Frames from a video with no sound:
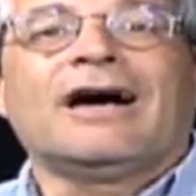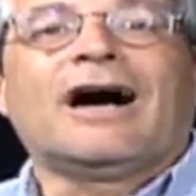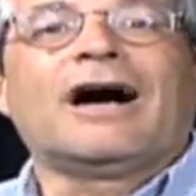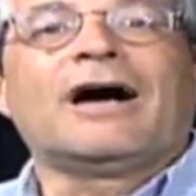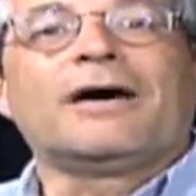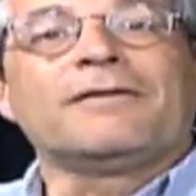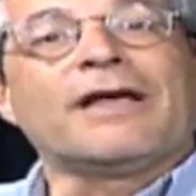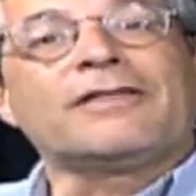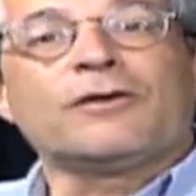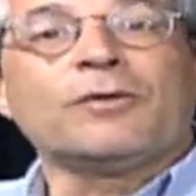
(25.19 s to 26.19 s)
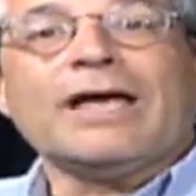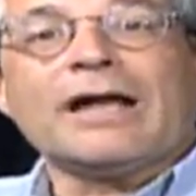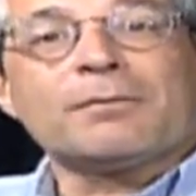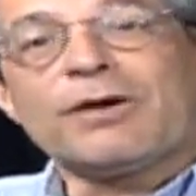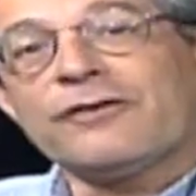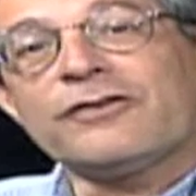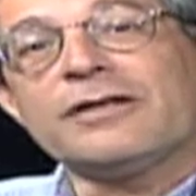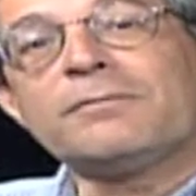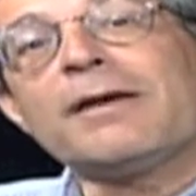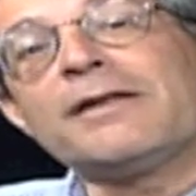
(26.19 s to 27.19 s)
Uh, that there we had a
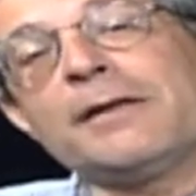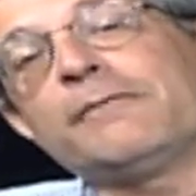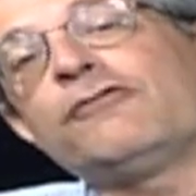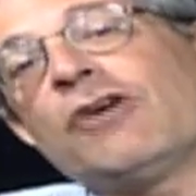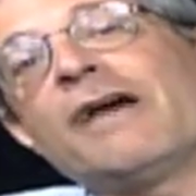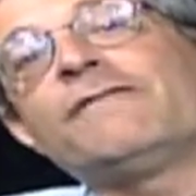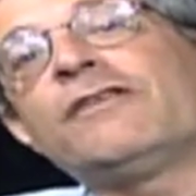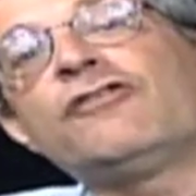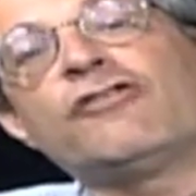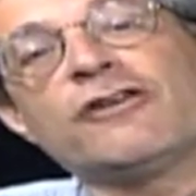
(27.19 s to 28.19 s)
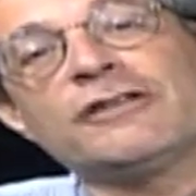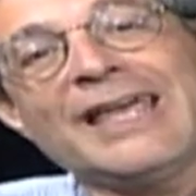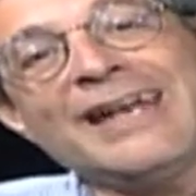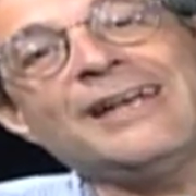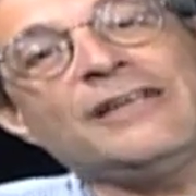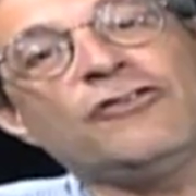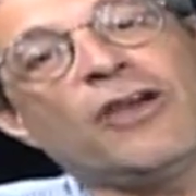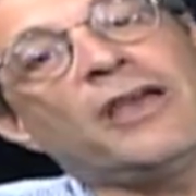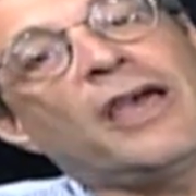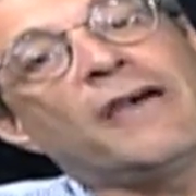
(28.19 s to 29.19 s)
president by the name of John Fitzgerald Kennedy,
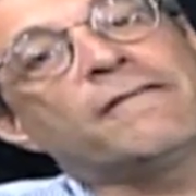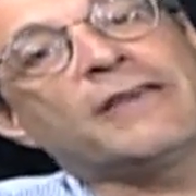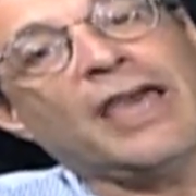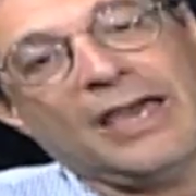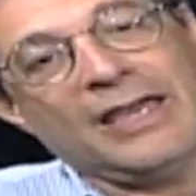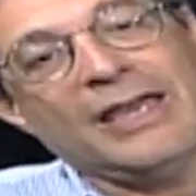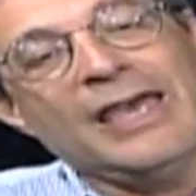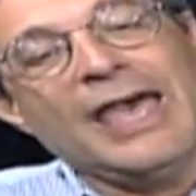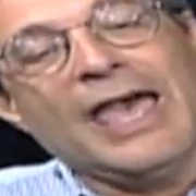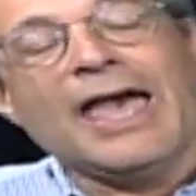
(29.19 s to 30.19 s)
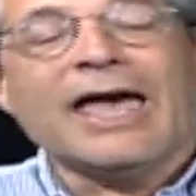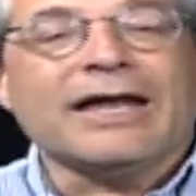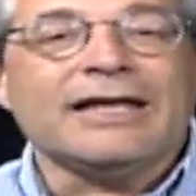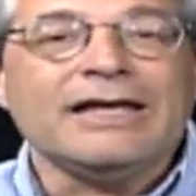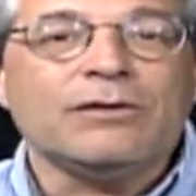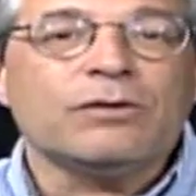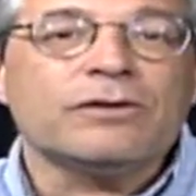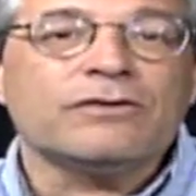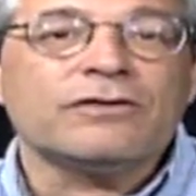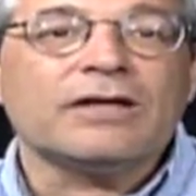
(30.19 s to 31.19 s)
JFK. And he
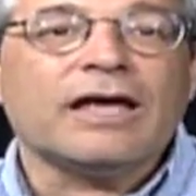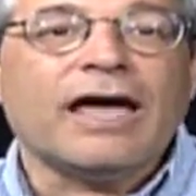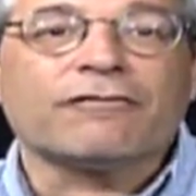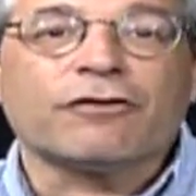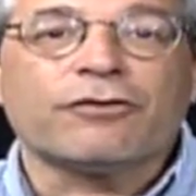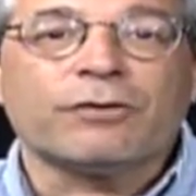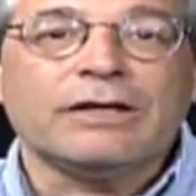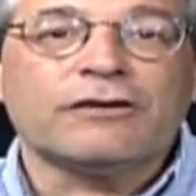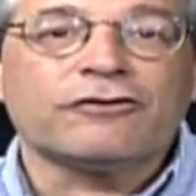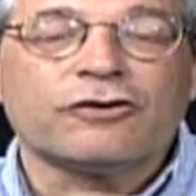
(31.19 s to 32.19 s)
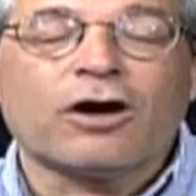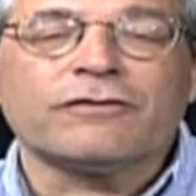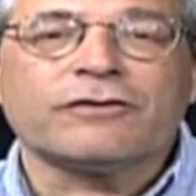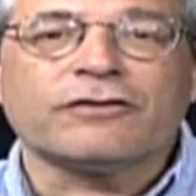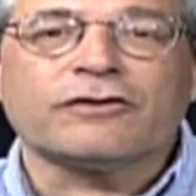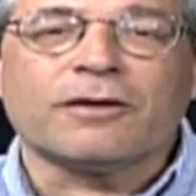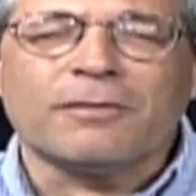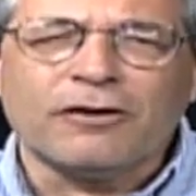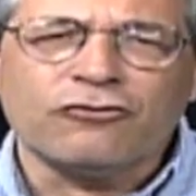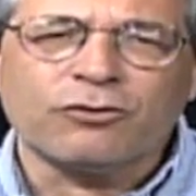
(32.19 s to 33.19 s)
was, after three years in office, a
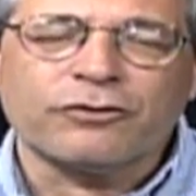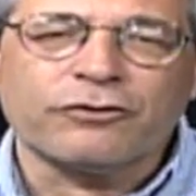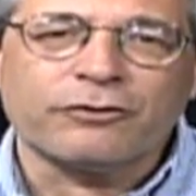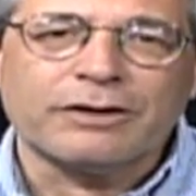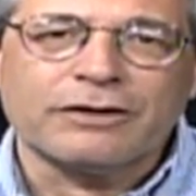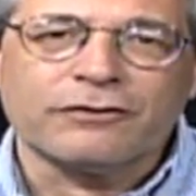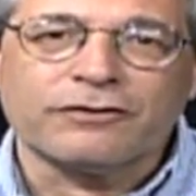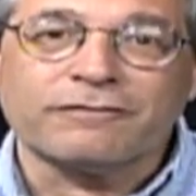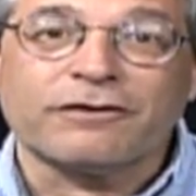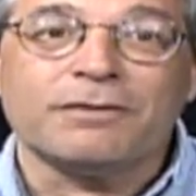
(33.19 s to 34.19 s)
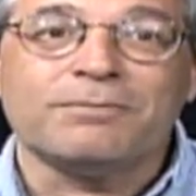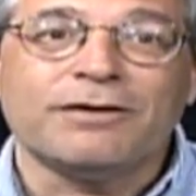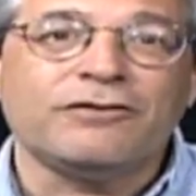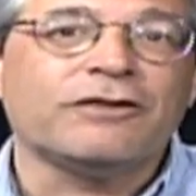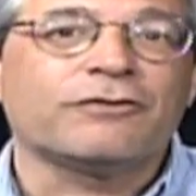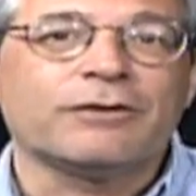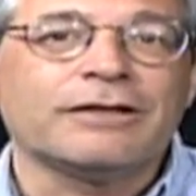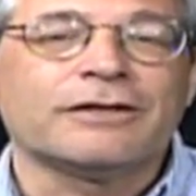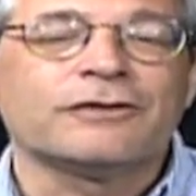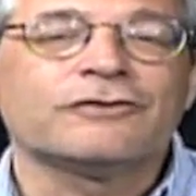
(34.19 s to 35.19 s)
tumultuous three years, a very busy three
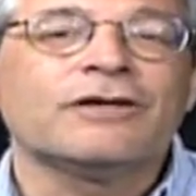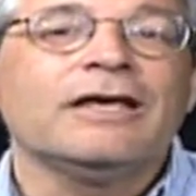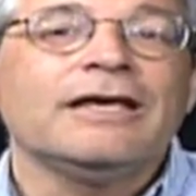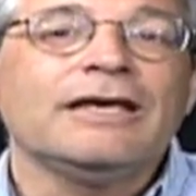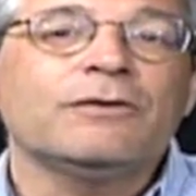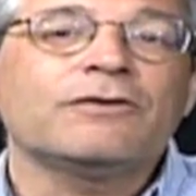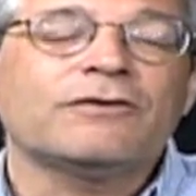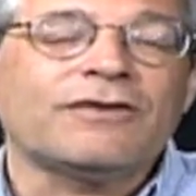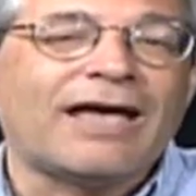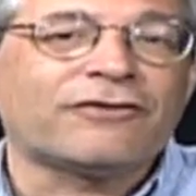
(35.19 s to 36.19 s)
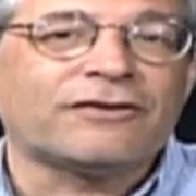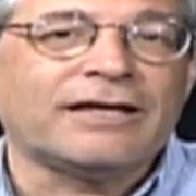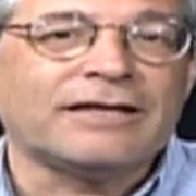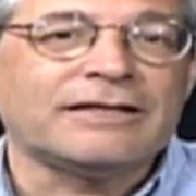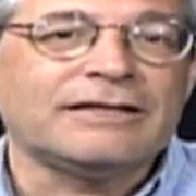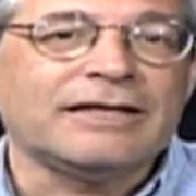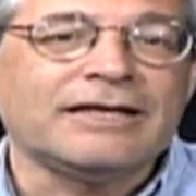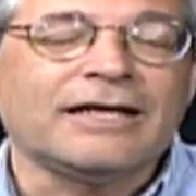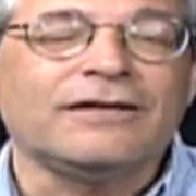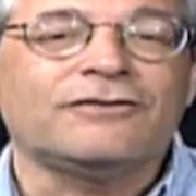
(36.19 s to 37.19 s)
years, he was assassinated
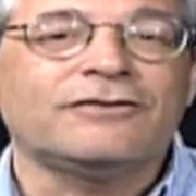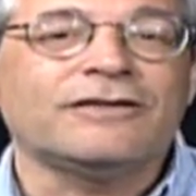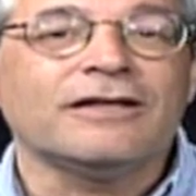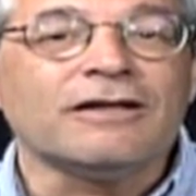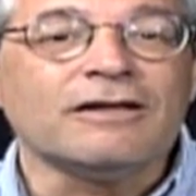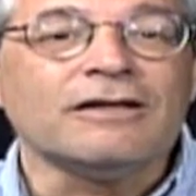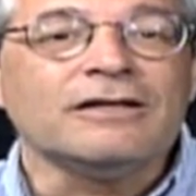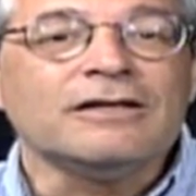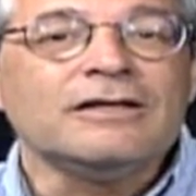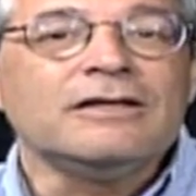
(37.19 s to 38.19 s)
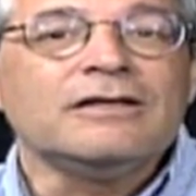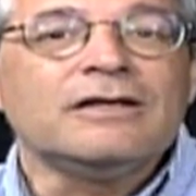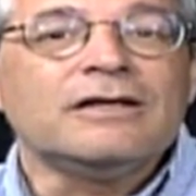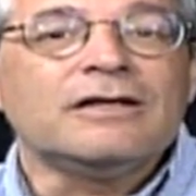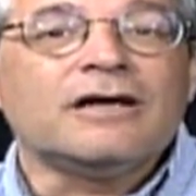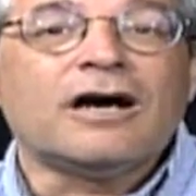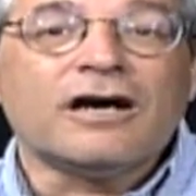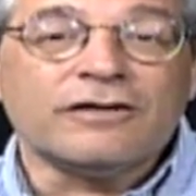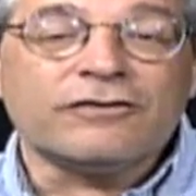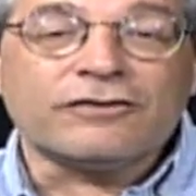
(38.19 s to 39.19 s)
in a still
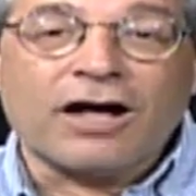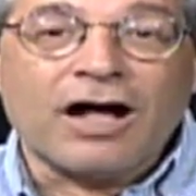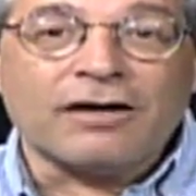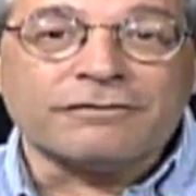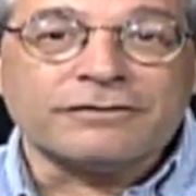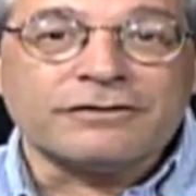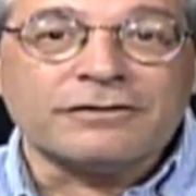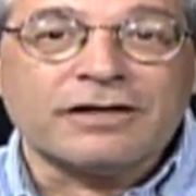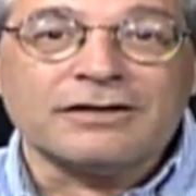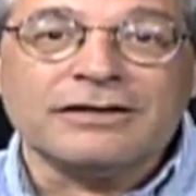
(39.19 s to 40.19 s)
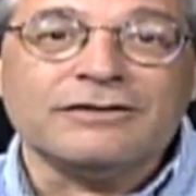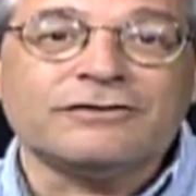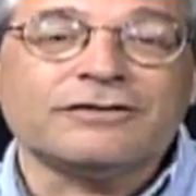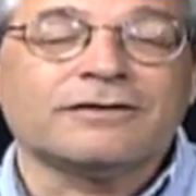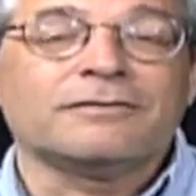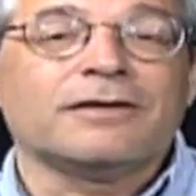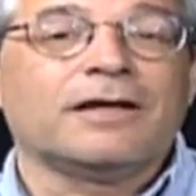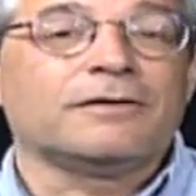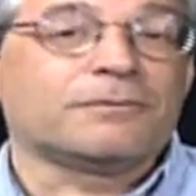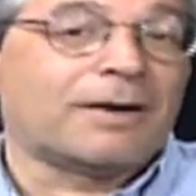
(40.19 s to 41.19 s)
unsolved, at least
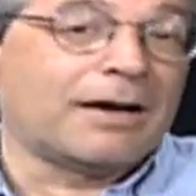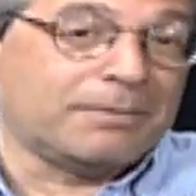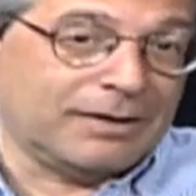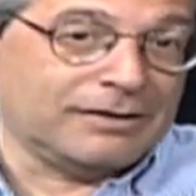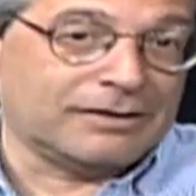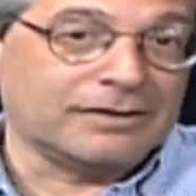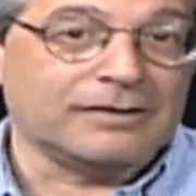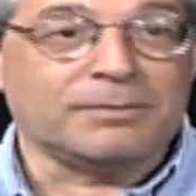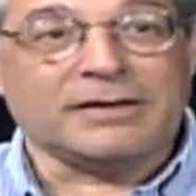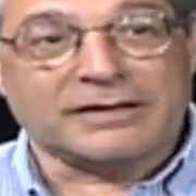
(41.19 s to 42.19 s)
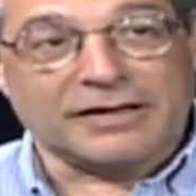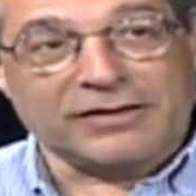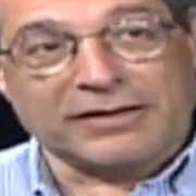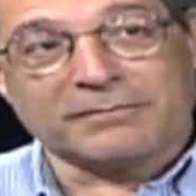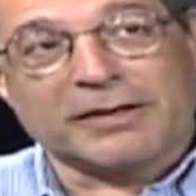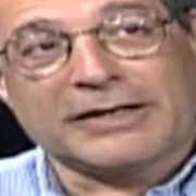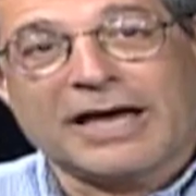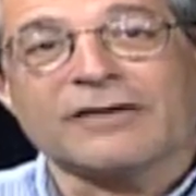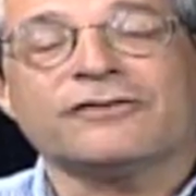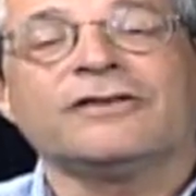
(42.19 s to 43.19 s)
it's my opinion and the opinion I think of my
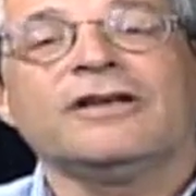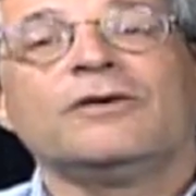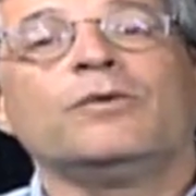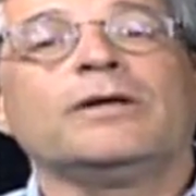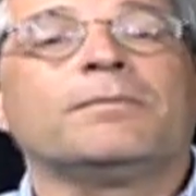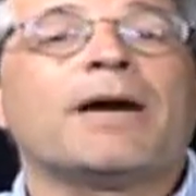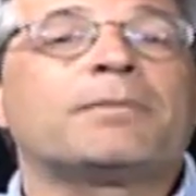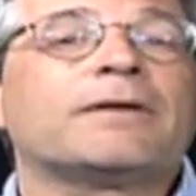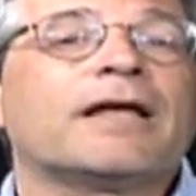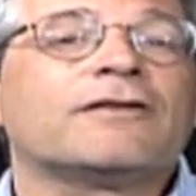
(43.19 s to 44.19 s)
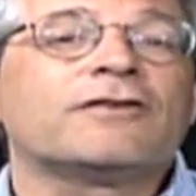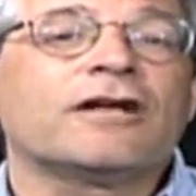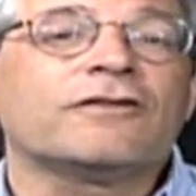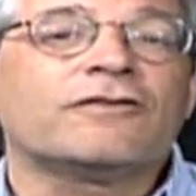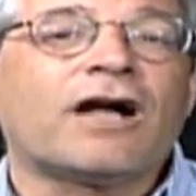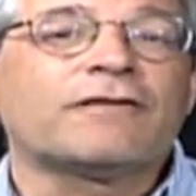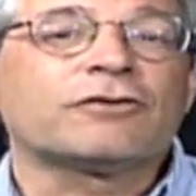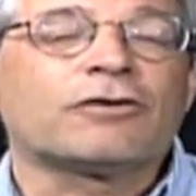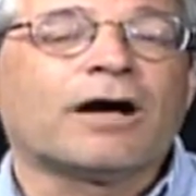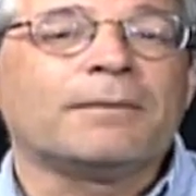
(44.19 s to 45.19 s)
guest, William Pepper, that it's an unsolved
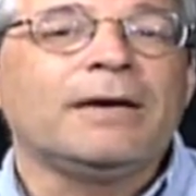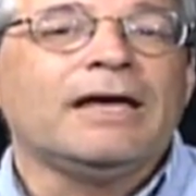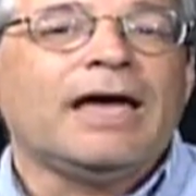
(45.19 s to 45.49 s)
crime